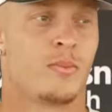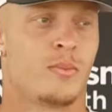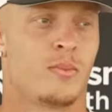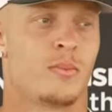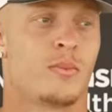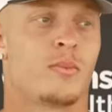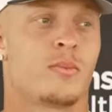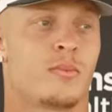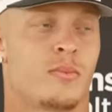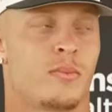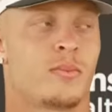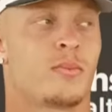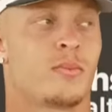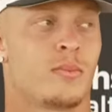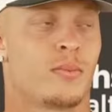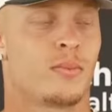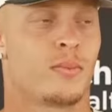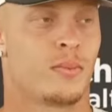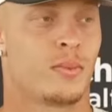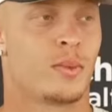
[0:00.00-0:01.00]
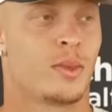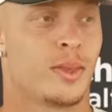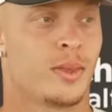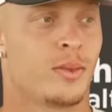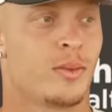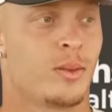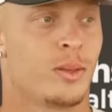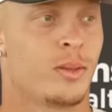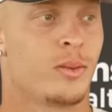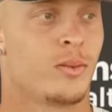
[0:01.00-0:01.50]
Um, uh,
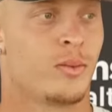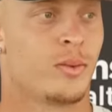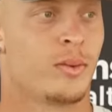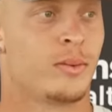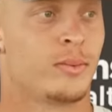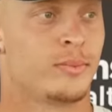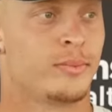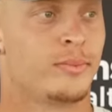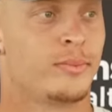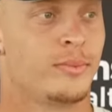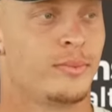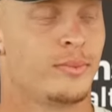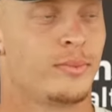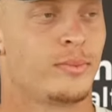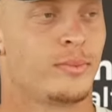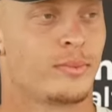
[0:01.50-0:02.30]
Obviously,